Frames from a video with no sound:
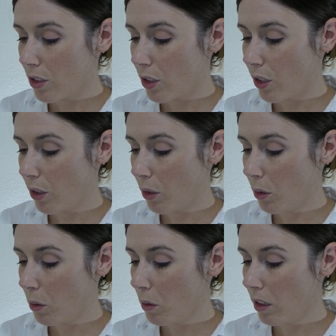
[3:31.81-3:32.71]

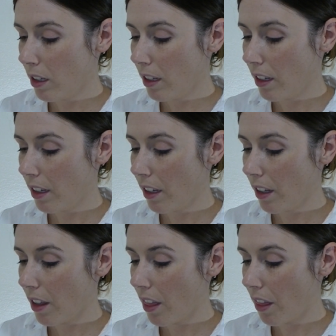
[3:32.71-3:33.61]
2,
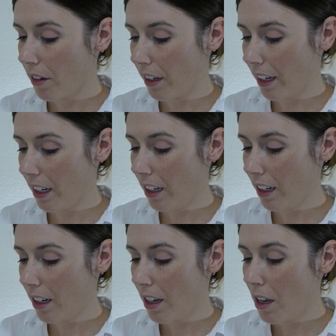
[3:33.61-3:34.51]
3.
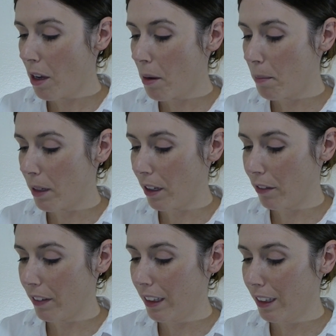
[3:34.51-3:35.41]

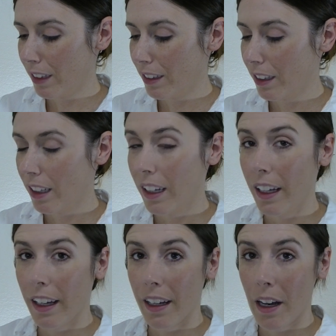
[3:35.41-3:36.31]
Perfect.
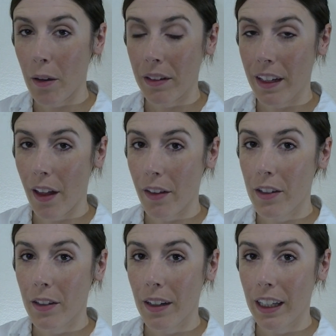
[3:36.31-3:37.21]
And now in the other
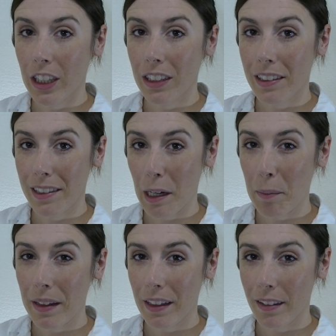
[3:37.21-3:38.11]
direction, same
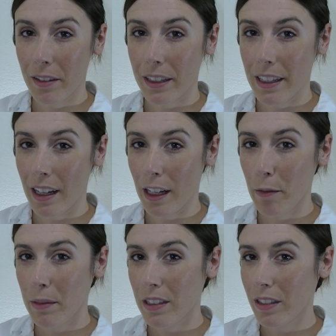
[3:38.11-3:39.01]
thing, 3
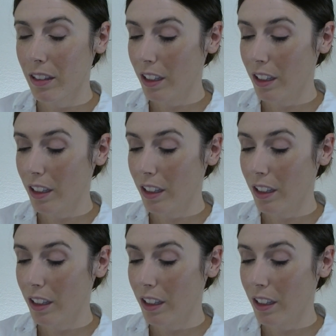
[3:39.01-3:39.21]
times.